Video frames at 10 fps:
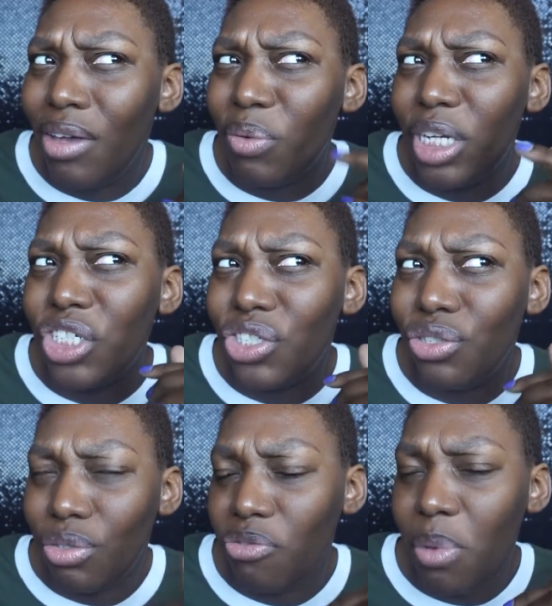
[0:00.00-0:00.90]
when I just
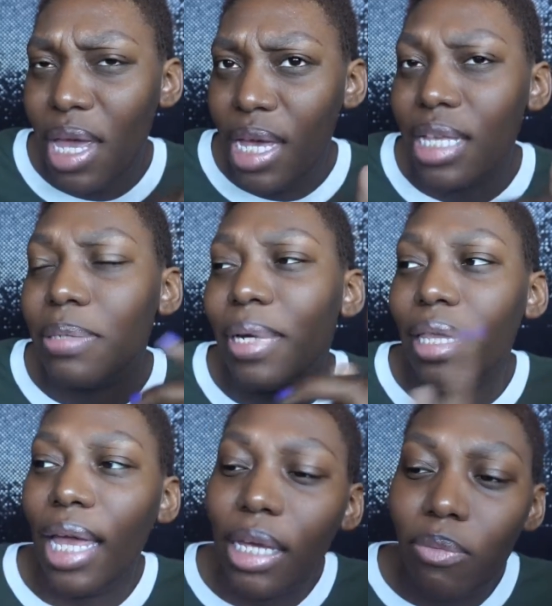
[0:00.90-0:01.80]
use it with my hands, but I
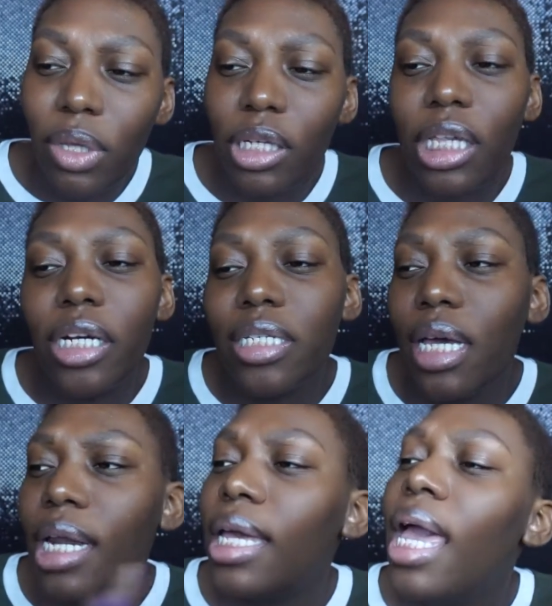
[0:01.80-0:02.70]
like it with the
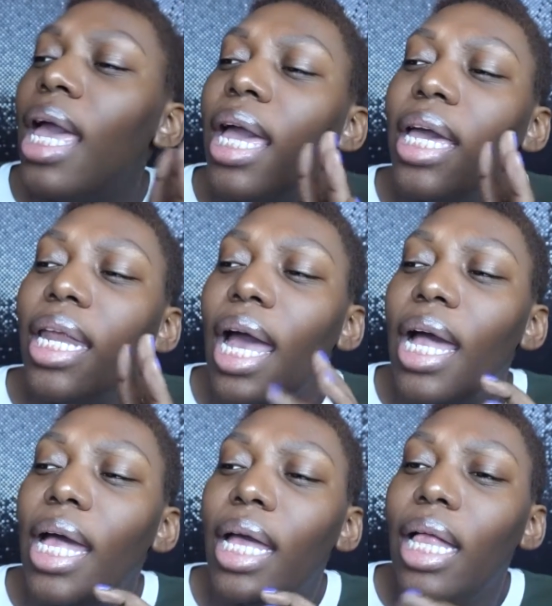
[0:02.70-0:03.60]
Clarisonic, and
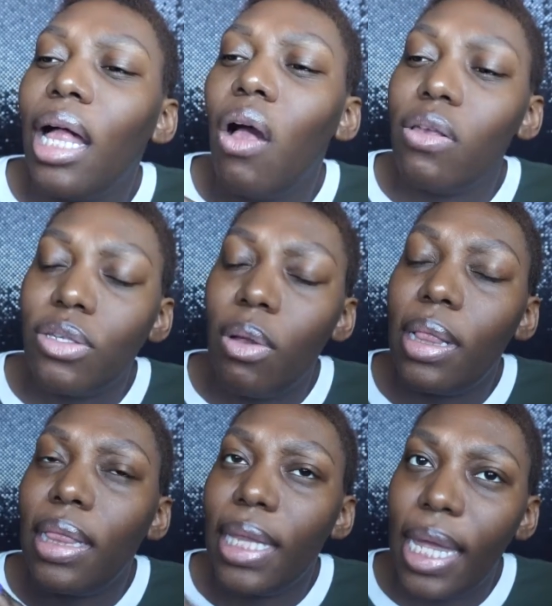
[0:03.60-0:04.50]
I also
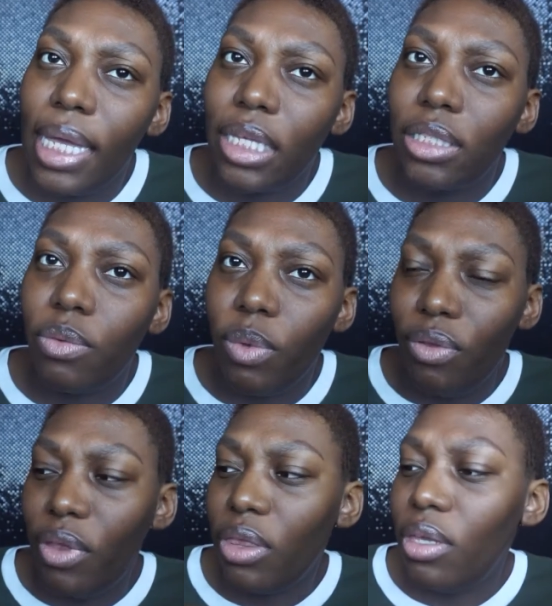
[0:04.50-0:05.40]
like it
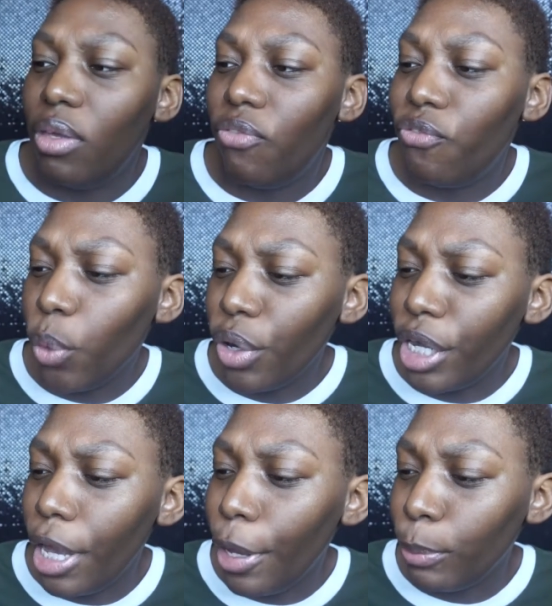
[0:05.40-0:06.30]
with the
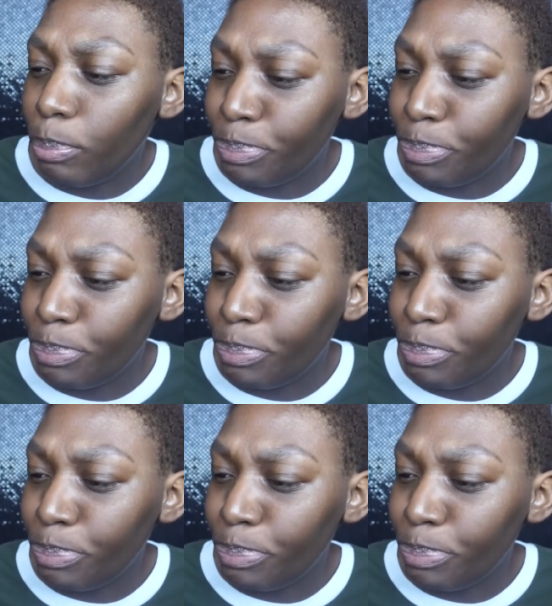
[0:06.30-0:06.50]
Foreo.